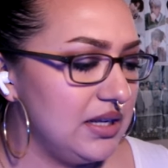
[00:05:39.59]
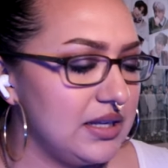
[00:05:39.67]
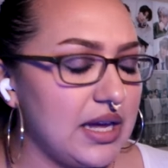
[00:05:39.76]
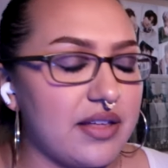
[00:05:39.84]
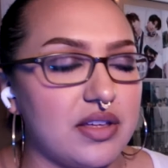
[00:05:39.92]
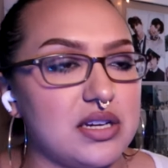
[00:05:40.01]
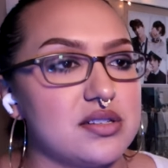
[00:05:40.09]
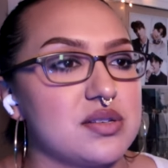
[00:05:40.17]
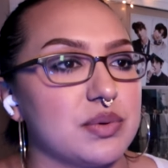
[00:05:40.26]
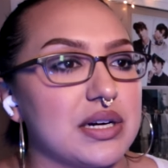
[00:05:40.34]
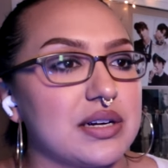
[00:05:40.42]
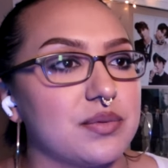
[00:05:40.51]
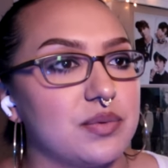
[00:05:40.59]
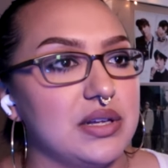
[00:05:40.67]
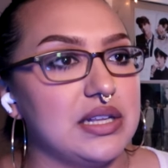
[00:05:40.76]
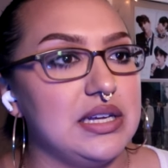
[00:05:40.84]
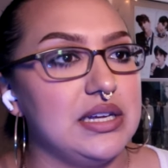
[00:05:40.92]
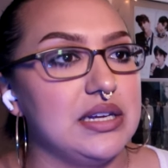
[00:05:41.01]
yeah, they just work
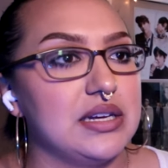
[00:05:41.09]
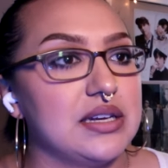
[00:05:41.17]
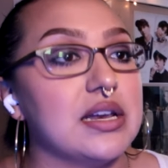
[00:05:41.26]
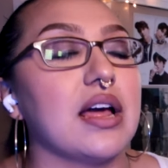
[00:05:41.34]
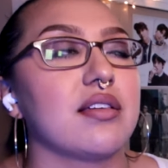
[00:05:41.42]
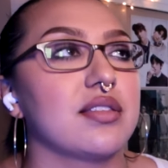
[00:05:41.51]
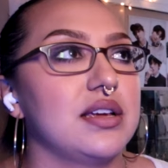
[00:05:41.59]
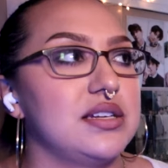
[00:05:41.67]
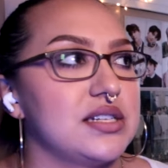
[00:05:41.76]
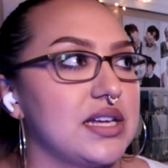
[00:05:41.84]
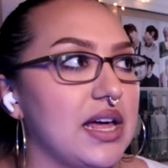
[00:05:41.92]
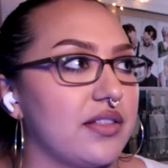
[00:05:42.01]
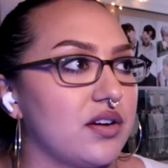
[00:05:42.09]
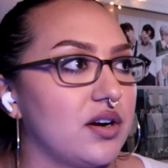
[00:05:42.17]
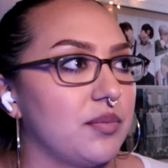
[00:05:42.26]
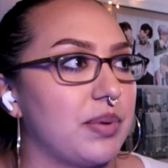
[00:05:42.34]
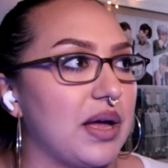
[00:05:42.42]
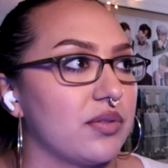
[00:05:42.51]
really nicely
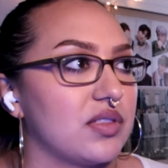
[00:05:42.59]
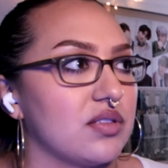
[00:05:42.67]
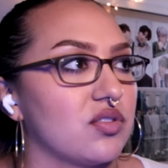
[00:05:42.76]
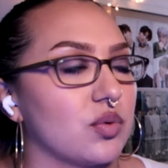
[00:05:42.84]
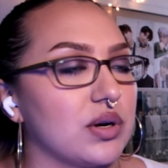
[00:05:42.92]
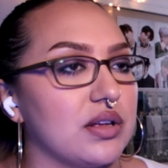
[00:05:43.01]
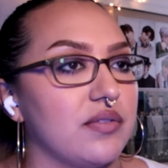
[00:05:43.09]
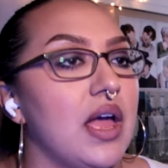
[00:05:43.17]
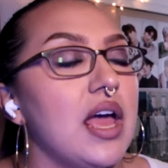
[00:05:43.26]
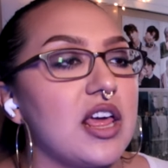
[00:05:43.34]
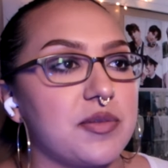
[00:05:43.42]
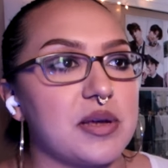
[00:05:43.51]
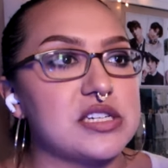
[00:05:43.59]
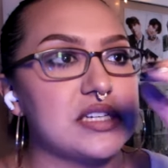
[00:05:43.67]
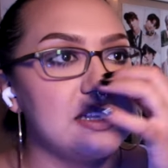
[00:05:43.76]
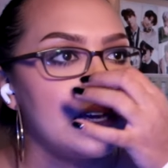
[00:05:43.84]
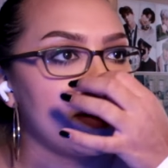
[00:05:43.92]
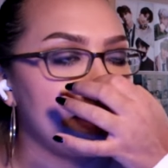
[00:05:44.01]
together about this sort of,
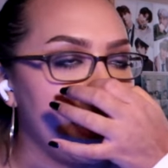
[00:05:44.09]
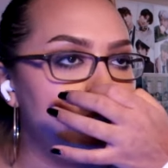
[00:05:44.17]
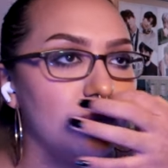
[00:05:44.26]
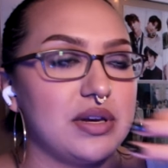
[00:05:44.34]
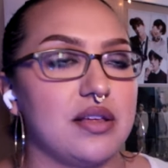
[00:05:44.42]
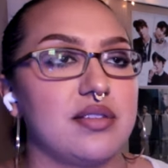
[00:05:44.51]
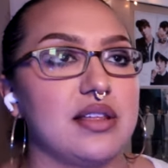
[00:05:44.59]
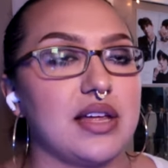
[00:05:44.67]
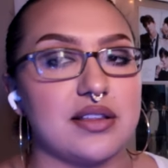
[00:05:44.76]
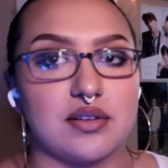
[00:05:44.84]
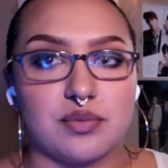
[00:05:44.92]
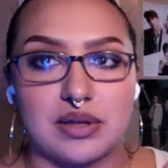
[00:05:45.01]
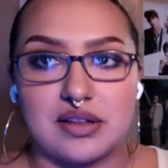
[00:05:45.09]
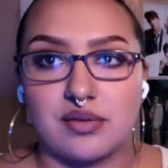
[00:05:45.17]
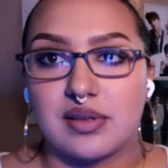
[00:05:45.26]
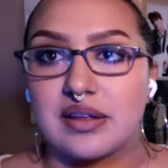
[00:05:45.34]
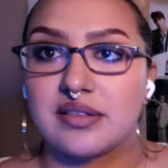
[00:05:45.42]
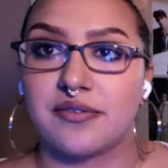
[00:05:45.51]
especially there at the end when you see like the, when
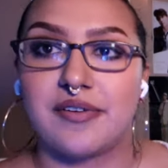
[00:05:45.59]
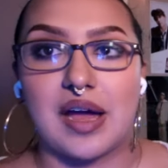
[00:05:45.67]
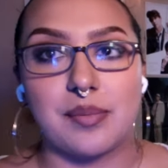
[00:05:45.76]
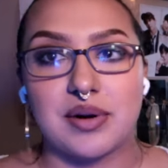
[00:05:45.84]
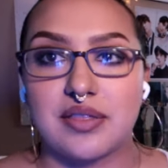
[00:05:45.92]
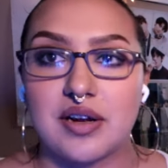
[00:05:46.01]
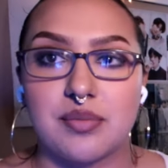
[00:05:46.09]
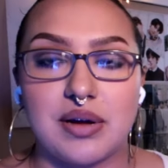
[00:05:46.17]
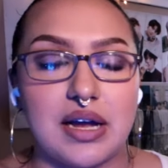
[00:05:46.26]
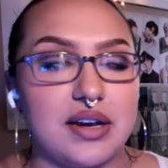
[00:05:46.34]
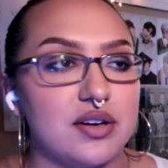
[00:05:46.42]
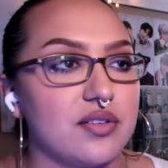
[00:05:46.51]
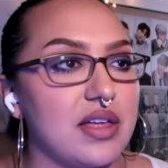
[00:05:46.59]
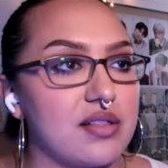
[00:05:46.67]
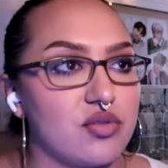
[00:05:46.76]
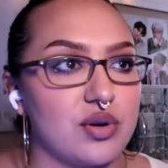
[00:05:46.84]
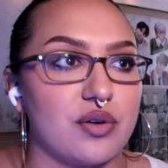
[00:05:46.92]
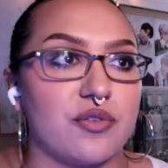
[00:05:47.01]
there's like the fabric there behind her,
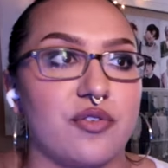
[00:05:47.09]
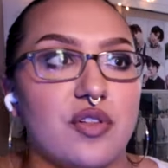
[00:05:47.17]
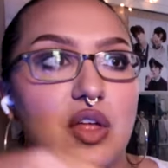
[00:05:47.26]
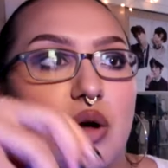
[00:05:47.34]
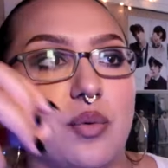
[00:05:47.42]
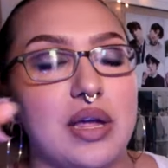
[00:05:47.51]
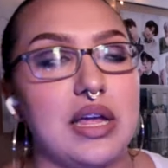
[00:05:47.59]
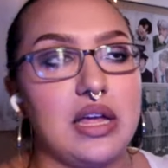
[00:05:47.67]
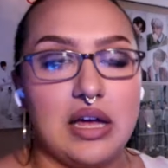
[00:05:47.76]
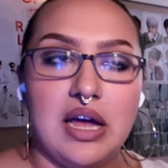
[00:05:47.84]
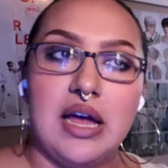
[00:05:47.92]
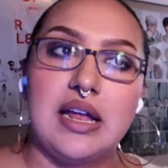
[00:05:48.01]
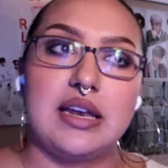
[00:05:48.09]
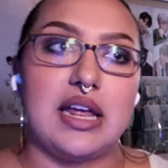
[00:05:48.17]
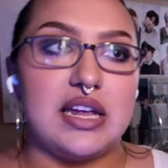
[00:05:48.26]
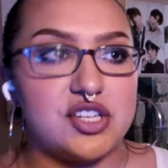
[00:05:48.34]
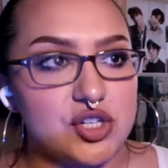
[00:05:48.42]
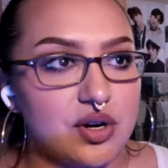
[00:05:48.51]
that sort of flowy
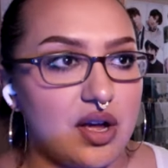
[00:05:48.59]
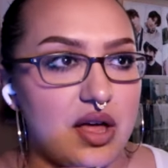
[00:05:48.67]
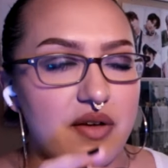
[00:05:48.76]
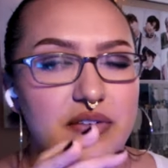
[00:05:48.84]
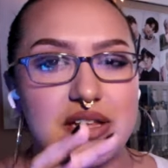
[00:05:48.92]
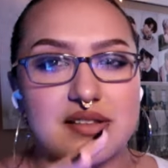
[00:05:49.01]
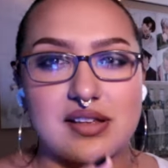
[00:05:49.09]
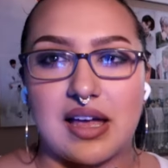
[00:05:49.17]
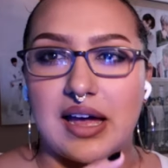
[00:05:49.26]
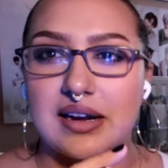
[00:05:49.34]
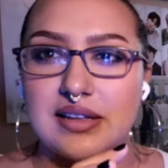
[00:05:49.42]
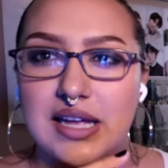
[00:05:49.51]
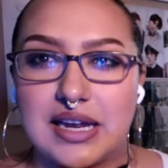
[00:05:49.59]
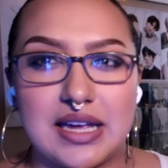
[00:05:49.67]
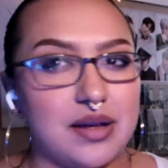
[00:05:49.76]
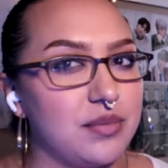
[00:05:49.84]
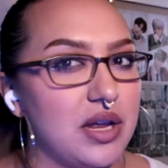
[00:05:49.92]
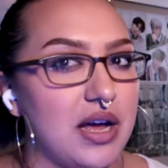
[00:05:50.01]
nature of it's kind of like
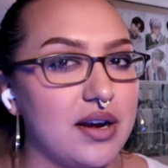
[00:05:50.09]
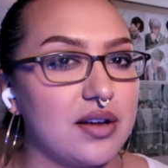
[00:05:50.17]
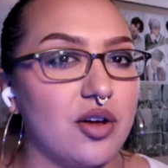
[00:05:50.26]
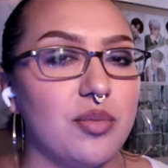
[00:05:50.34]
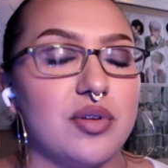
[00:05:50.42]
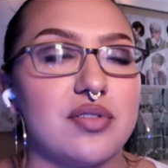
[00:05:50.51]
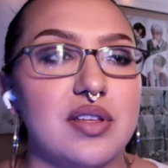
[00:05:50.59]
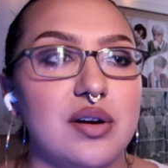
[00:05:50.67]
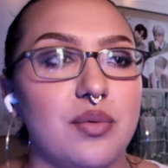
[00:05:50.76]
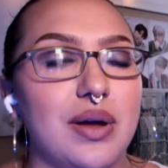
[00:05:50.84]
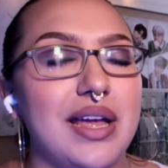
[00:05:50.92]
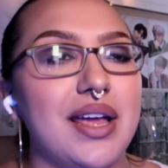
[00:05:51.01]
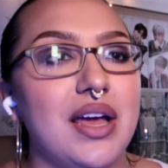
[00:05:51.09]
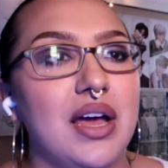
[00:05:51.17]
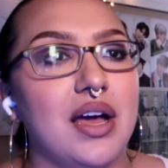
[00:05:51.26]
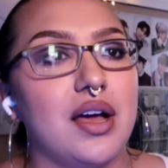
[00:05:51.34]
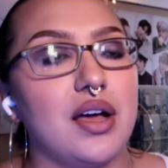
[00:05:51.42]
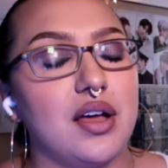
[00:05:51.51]
hypnotic almost in a way.
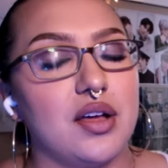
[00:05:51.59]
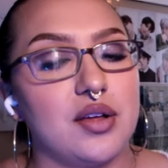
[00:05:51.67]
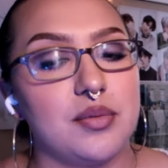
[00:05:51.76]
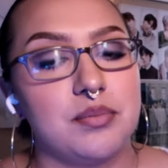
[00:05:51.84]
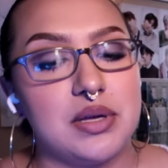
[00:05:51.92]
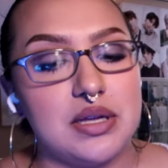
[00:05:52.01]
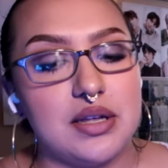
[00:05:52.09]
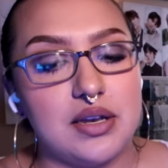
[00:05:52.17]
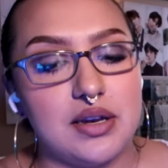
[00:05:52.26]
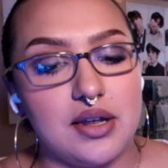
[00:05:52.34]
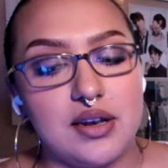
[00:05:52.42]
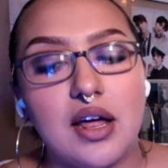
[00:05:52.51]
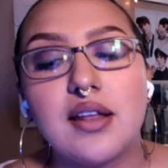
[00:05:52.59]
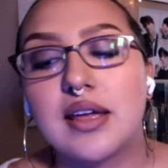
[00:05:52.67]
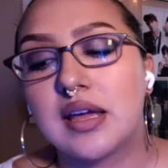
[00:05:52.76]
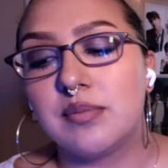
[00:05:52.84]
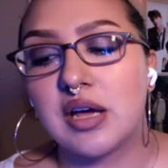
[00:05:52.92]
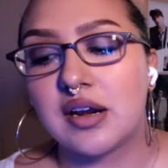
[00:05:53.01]
Um, not like
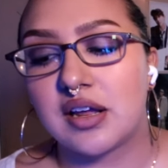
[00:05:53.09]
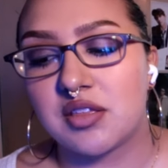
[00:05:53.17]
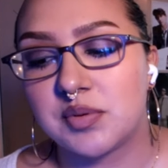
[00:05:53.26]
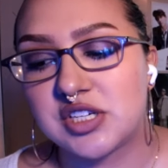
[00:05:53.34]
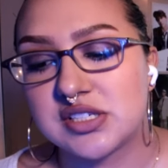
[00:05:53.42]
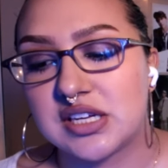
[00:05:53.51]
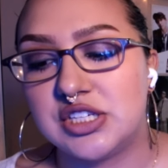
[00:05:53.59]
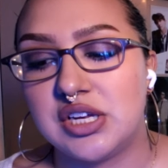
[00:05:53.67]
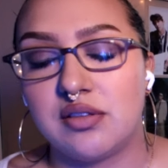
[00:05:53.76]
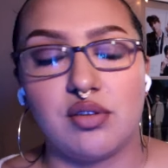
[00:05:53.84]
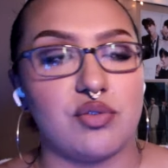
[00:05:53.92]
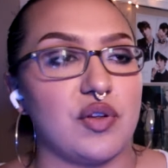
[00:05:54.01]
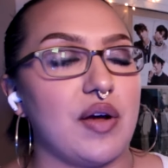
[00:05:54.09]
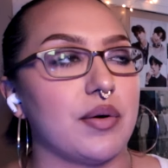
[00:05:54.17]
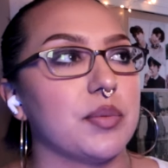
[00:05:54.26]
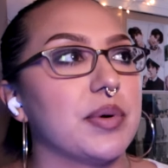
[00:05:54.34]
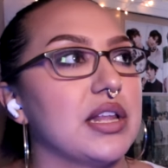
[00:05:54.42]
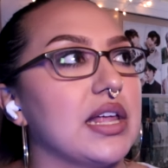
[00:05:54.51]
hypnotic as much as like Jisoo's
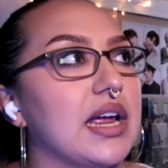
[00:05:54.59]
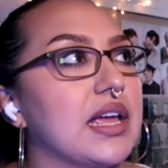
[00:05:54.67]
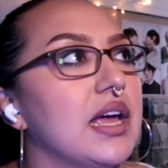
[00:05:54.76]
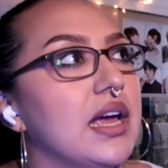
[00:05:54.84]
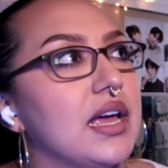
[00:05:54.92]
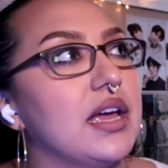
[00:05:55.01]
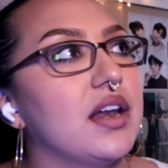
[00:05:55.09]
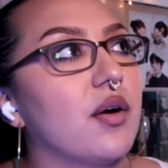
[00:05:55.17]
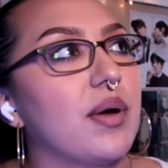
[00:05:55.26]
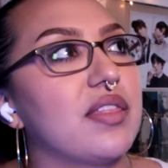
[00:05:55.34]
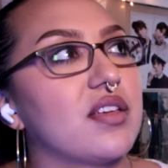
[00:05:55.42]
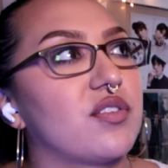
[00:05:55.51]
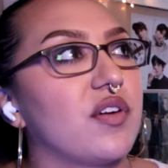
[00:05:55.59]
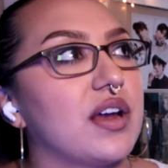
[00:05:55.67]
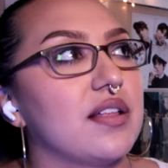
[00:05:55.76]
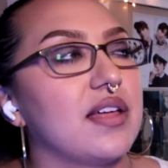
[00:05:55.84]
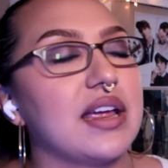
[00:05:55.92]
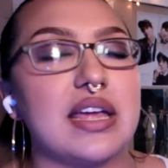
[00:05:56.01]
flower, but like in a way that's
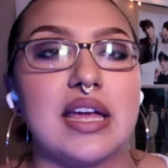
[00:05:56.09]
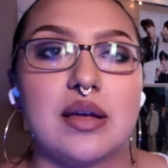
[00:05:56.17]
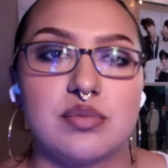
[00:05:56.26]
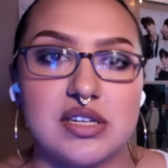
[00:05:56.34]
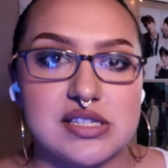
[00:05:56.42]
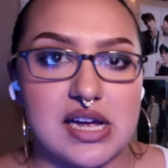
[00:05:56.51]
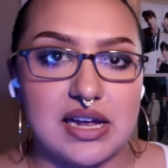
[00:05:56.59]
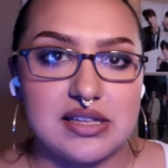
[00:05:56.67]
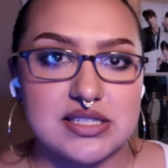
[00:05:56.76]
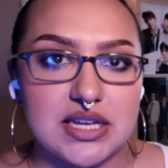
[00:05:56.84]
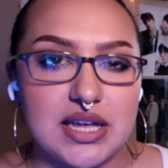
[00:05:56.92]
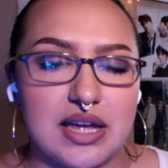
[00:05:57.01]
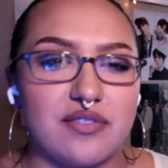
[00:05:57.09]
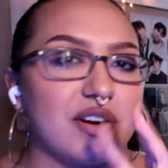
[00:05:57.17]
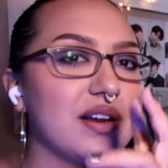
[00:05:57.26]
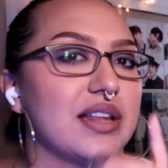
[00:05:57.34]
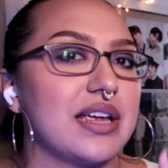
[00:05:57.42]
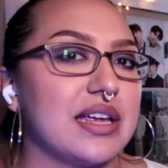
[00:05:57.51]
very like hypnotizing and
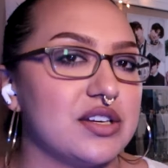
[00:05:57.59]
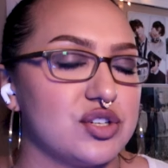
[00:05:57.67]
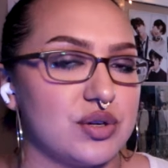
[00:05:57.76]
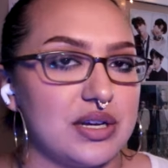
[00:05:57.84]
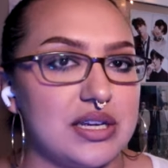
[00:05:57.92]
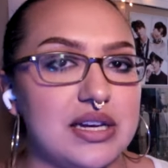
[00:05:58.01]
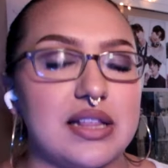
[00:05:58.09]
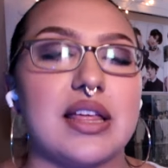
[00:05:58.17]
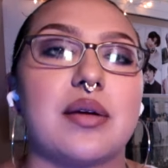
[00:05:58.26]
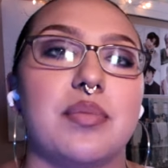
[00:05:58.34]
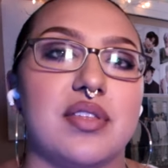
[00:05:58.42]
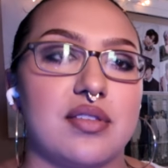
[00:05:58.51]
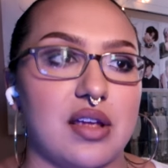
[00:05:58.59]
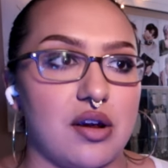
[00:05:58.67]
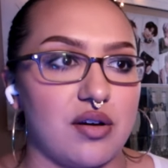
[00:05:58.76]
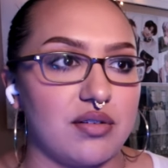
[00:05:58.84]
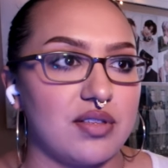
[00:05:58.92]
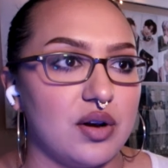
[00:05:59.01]
very like intriguing and like
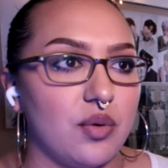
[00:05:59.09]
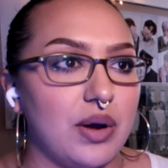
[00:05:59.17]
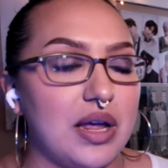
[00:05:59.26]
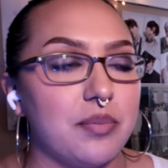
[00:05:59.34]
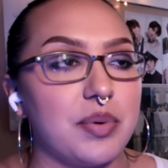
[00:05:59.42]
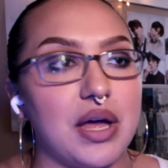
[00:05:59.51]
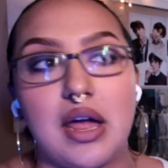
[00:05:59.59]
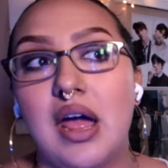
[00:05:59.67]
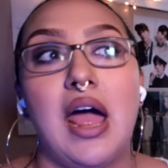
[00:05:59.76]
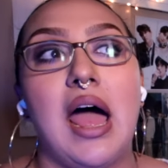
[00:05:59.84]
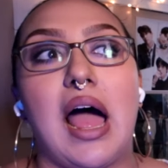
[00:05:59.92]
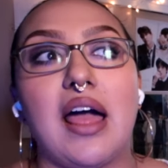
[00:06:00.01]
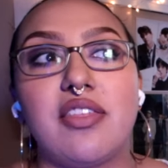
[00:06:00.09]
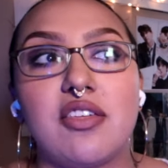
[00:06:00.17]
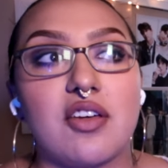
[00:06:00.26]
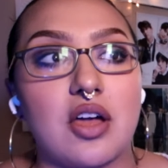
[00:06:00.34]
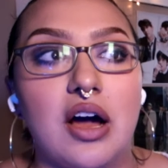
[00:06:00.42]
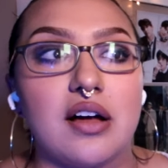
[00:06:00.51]
mysterious in a way. But I
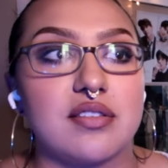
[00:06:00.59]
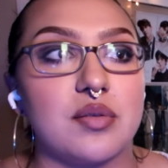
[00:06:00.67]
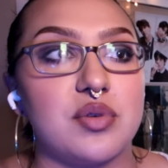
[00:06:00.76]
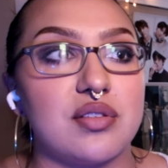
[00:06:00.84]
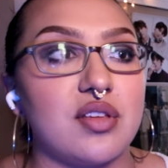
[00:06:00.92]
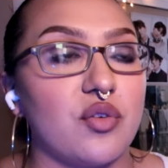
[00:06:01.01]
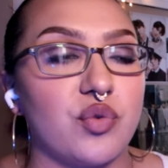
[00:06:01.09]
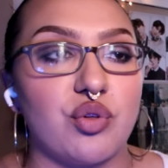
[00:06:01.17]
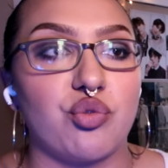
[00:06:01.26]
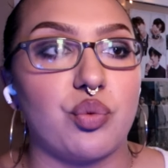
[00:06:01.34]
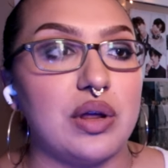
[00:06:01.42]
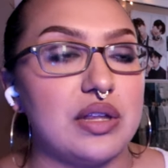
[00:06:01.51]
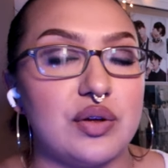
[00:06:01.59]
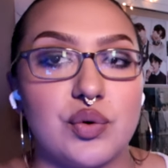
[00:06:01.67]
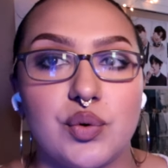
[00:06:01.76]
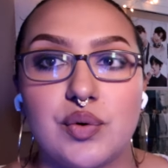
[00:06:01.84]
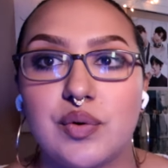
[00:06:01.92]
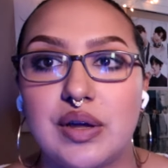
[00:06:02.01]
think the concept itself was really
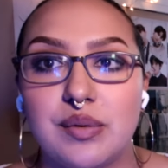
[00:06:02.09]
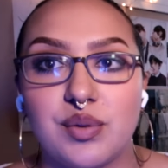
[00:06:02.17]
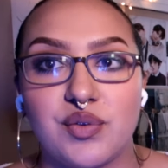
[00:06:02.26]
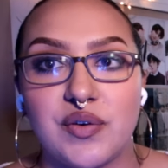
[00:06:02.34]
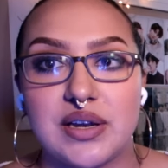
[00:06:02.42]
cool. It was